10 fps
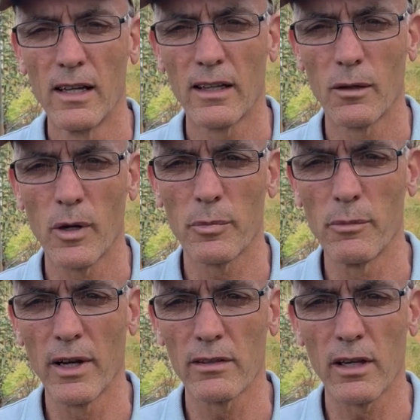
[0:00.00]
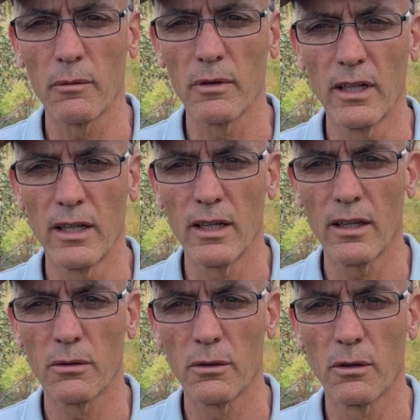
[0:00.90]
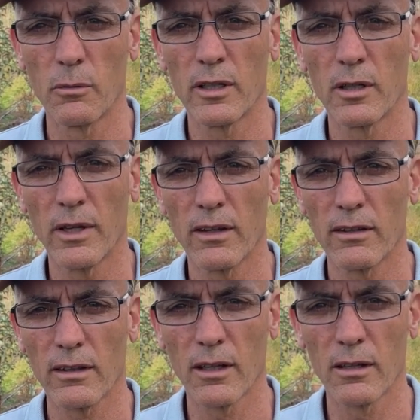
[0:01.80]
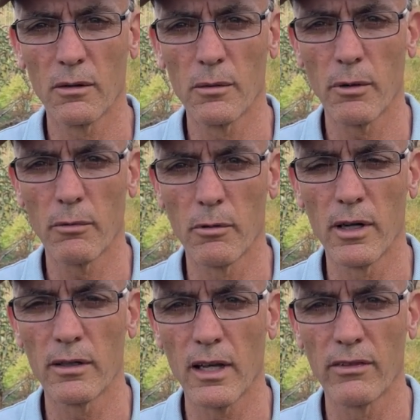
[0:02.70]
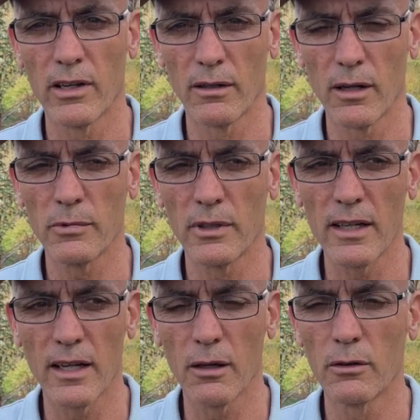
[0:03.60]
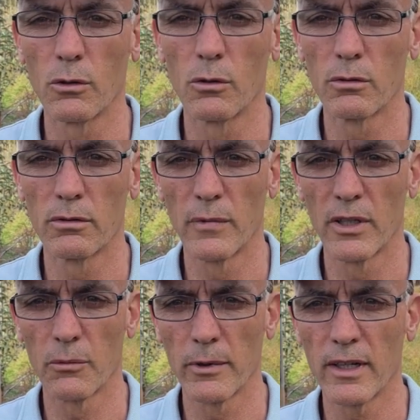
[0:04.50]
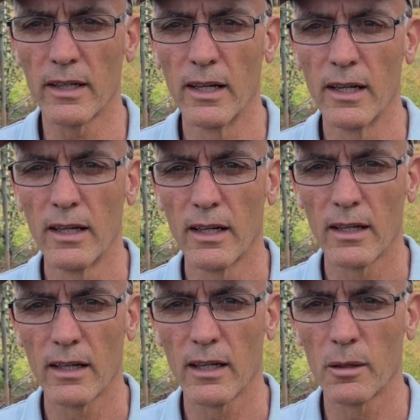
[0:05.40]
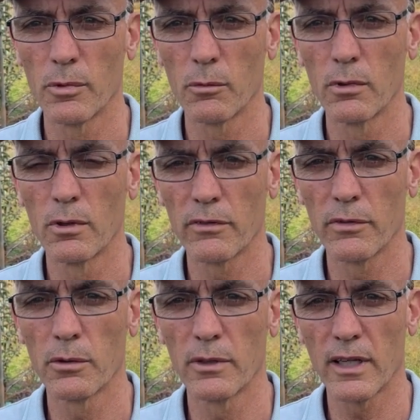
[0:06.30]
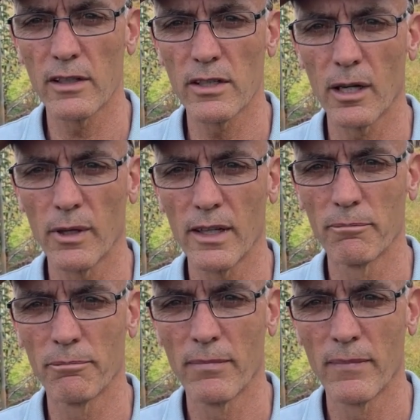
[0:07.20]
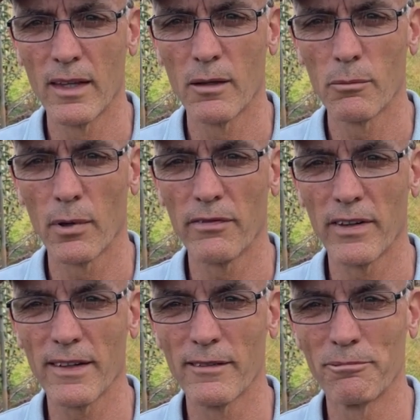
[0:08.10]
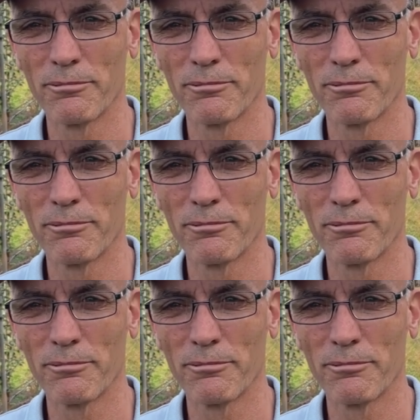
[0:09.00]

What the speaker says: There won't be much happening in here through the winter months, so we probably won't have another update now until mid-spring, but we'll look forward to catching up then. Bye for now.